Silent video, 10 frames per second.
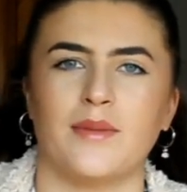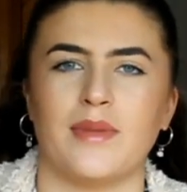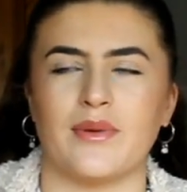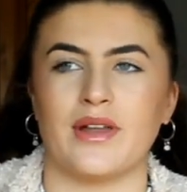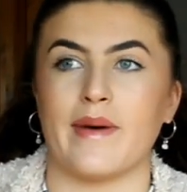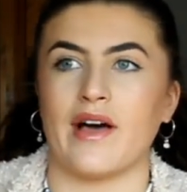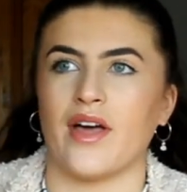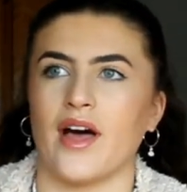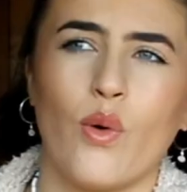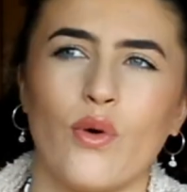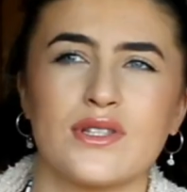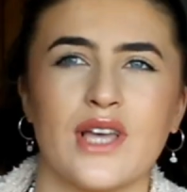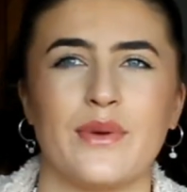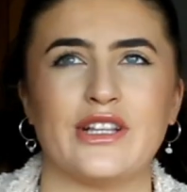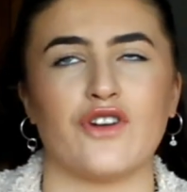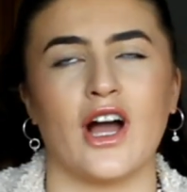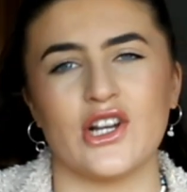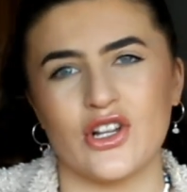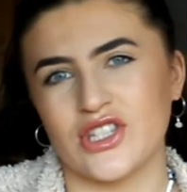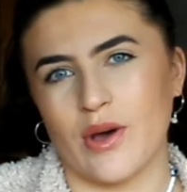be weird about that. Also, we try
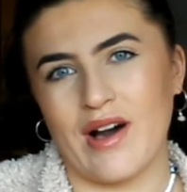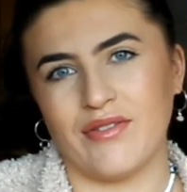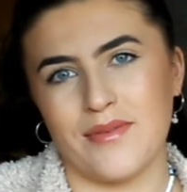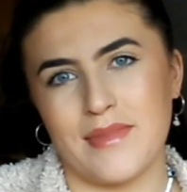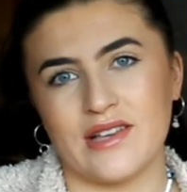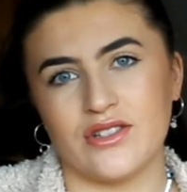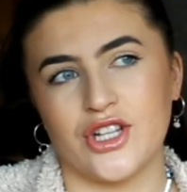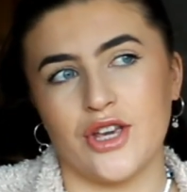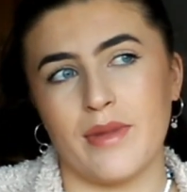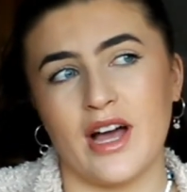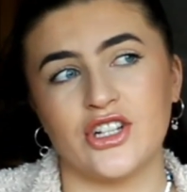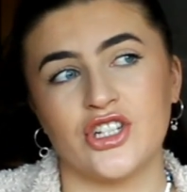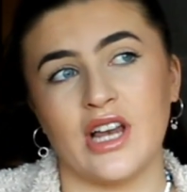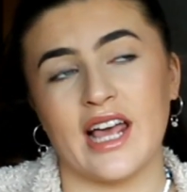not to go out for meals too much.